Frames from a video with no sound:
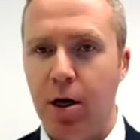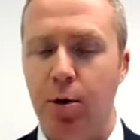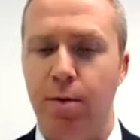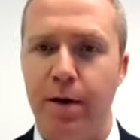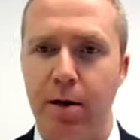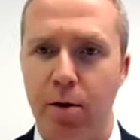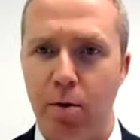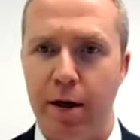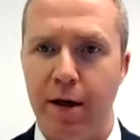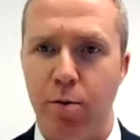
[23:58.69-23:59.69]
hopefully
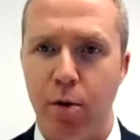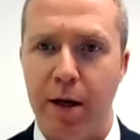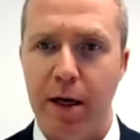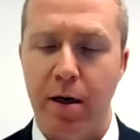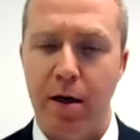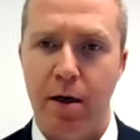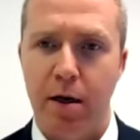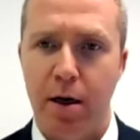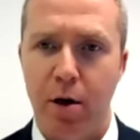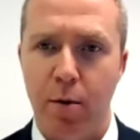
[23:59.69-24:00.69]
what will be an
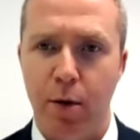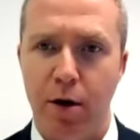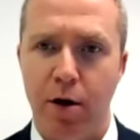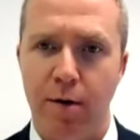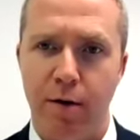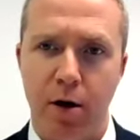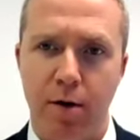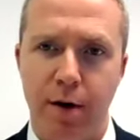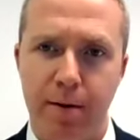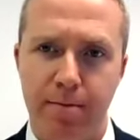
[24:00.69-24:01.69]
upward curve
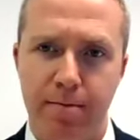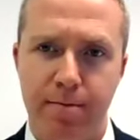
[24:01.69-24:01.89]
recovery?